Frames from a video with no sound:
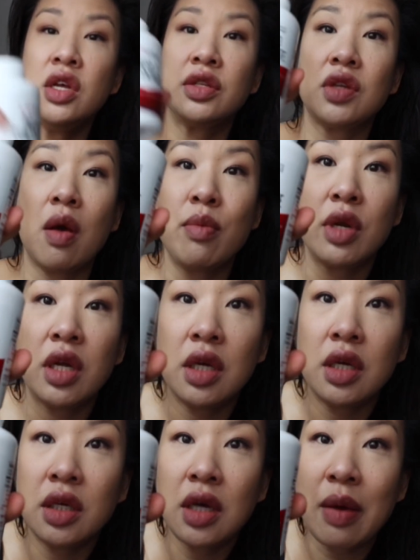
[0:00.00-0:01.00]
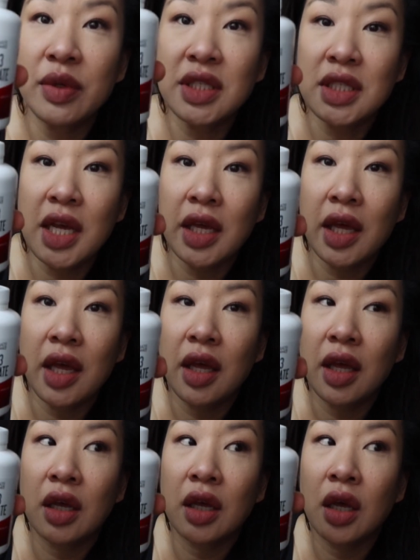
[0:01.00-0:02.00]
So I was
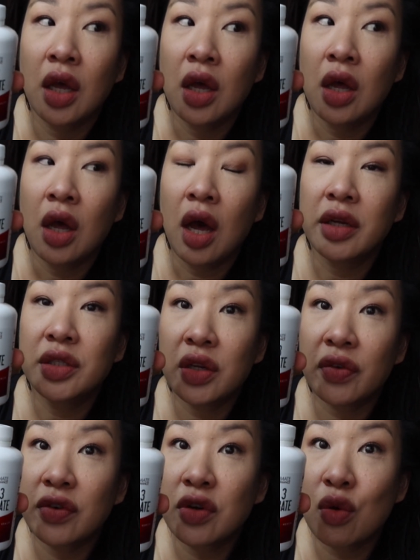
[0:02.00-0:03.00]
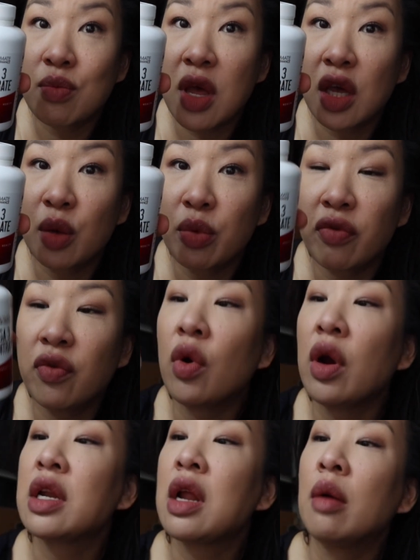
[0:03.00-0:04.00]
taking a different omega
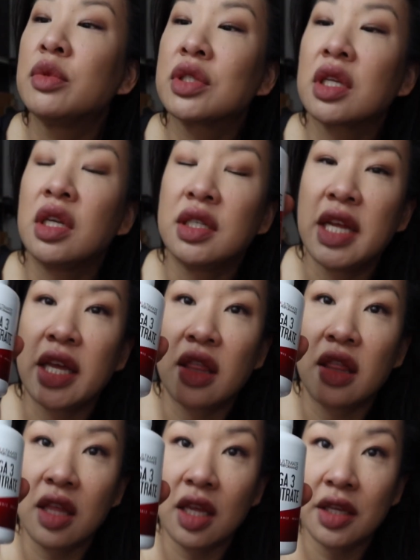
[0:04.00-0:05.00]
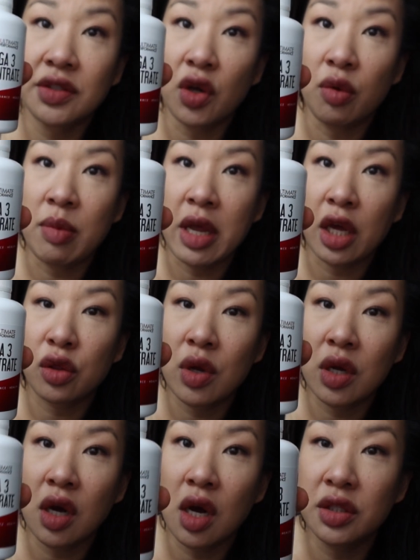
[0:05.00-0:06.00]
before, and now I'm just gonna take these
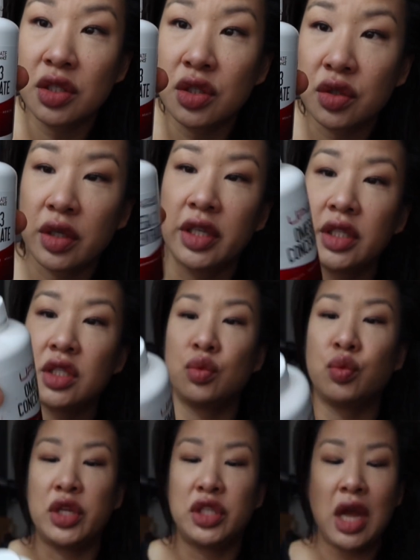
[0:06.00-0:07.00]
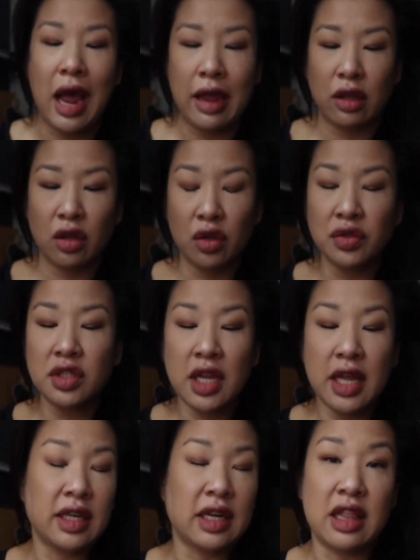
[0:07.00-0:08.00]
omega-3 concentrates, which I used to
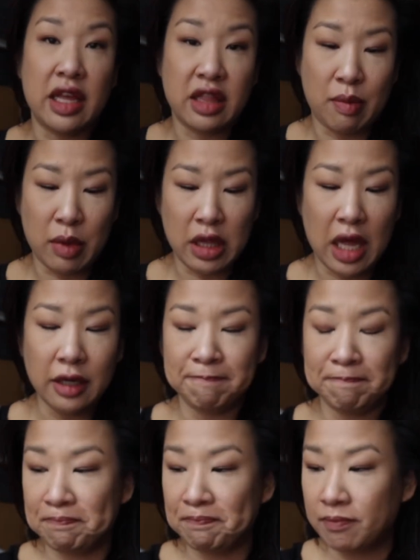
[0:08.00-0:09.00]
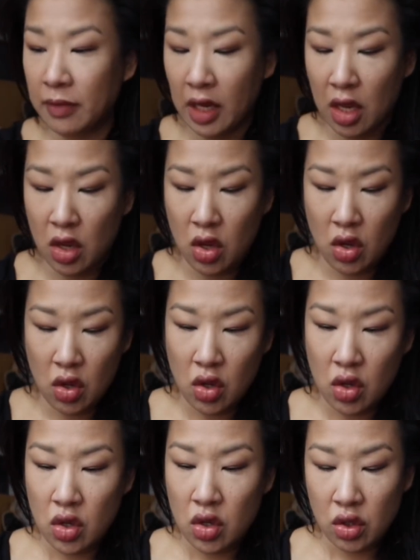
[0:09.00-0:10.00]
take and I like them a lot.
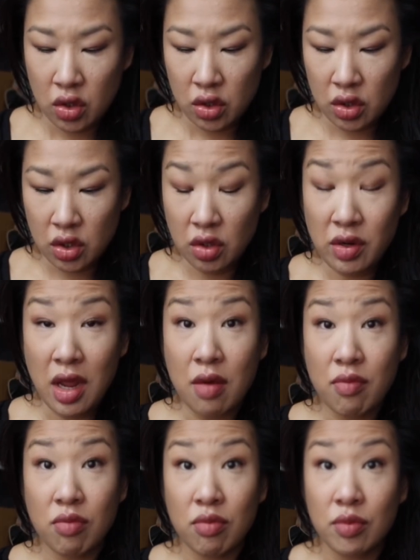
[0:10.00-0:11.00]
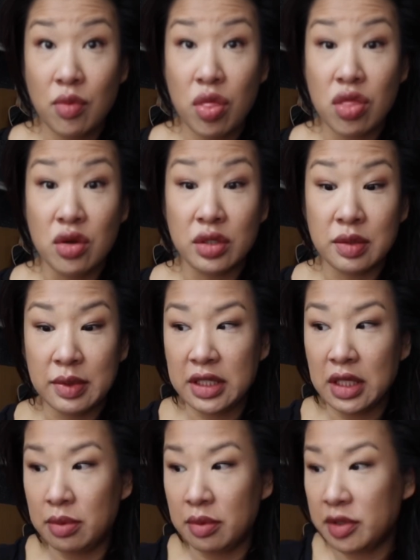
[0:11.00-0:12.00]
So yeah, those are my
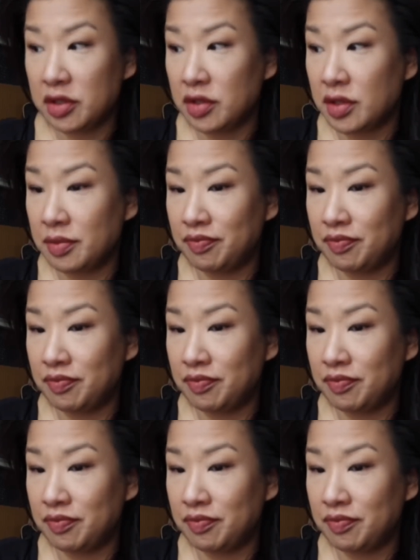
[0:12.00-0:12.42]
supplements.